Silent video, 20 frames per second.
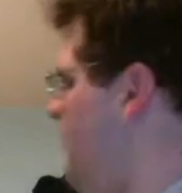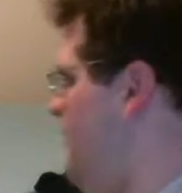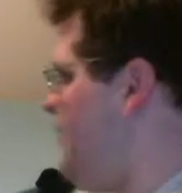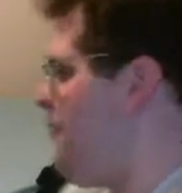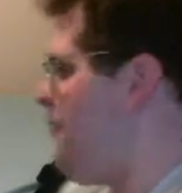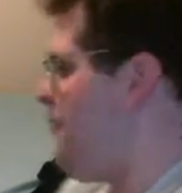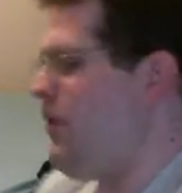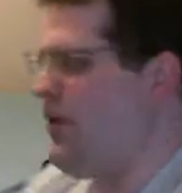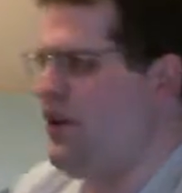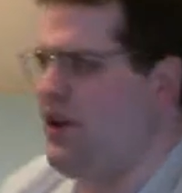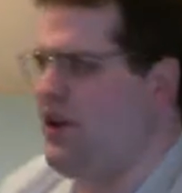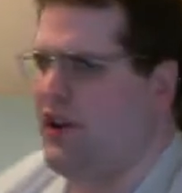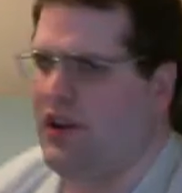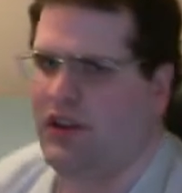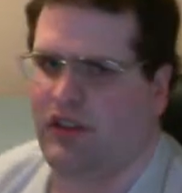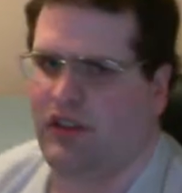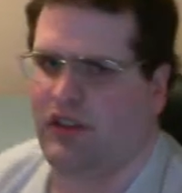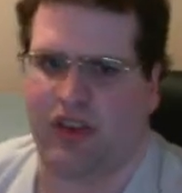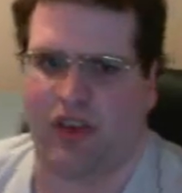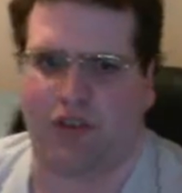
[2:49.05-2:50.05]
And what kind
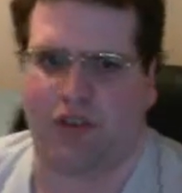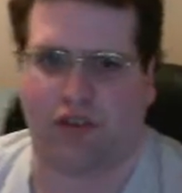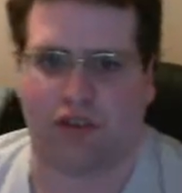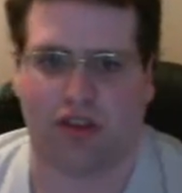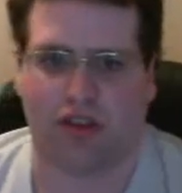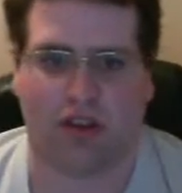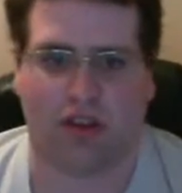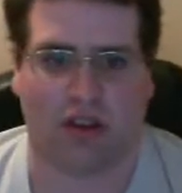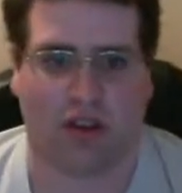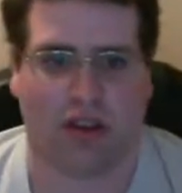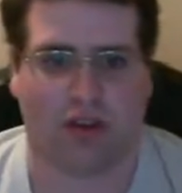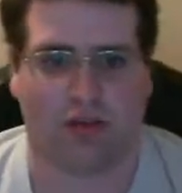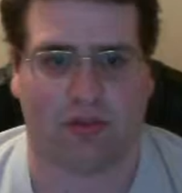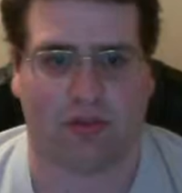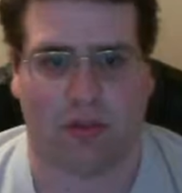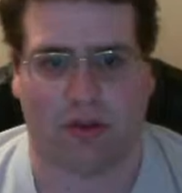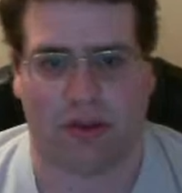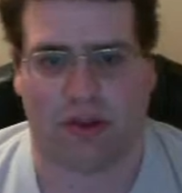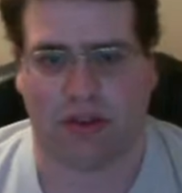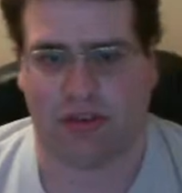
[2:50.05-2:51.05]
of stuff she likes,
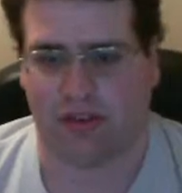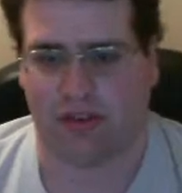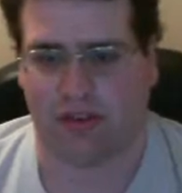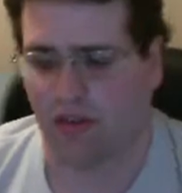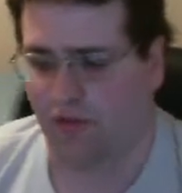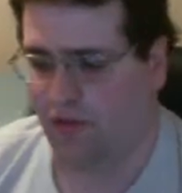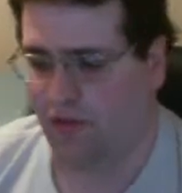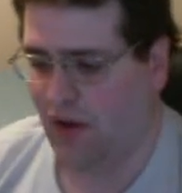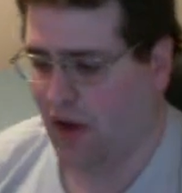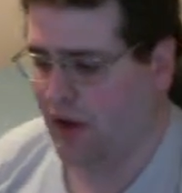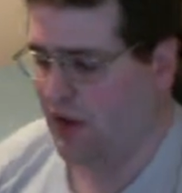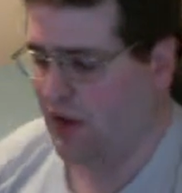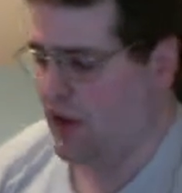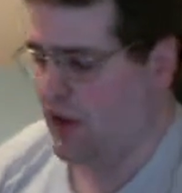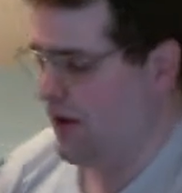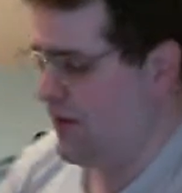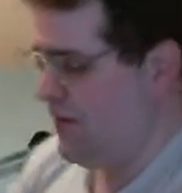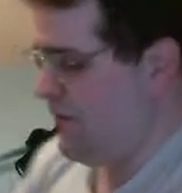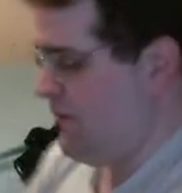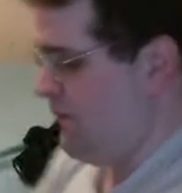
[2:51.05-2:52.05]
what kind of stuff I
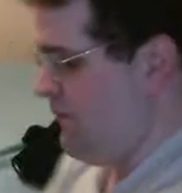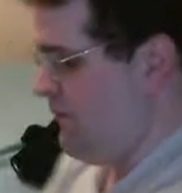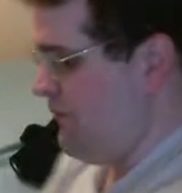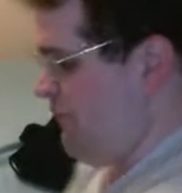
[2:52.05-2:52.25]
like.